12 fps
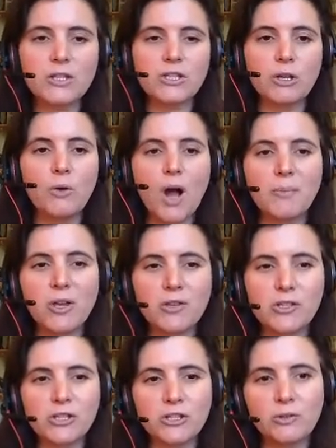So I'm
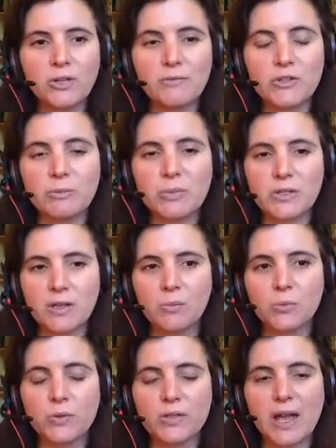going to give you some
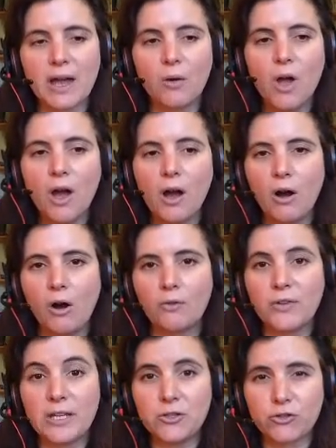examples now
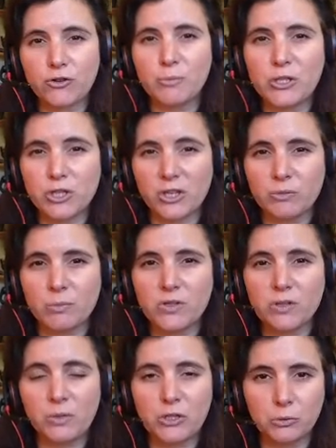of interim
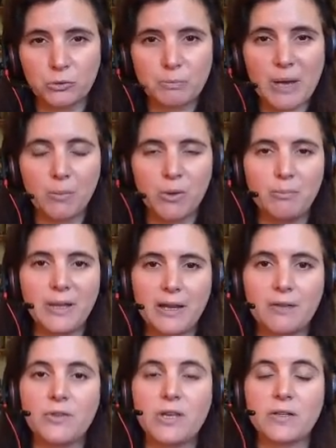adjustments that we talked about, but
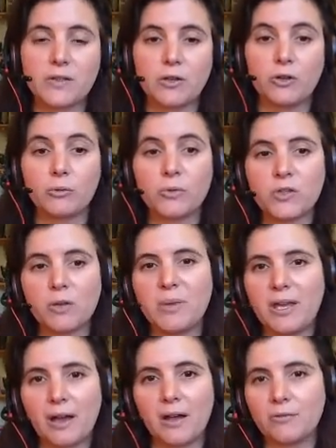many of these could also
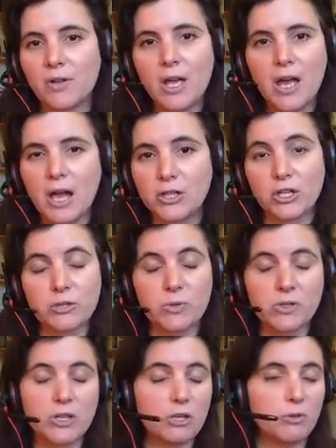be kind of
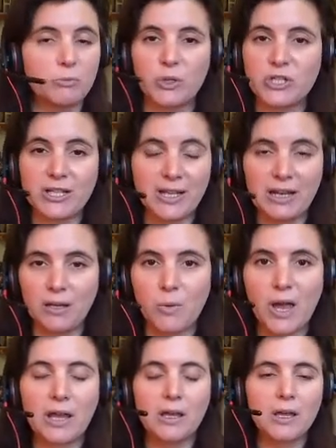adjustments that you would put in
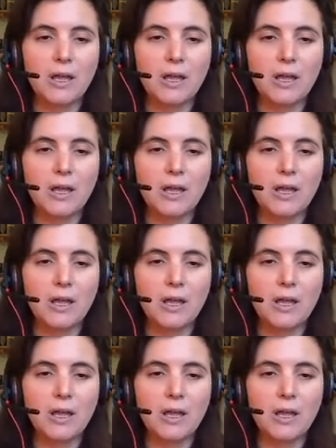anyway,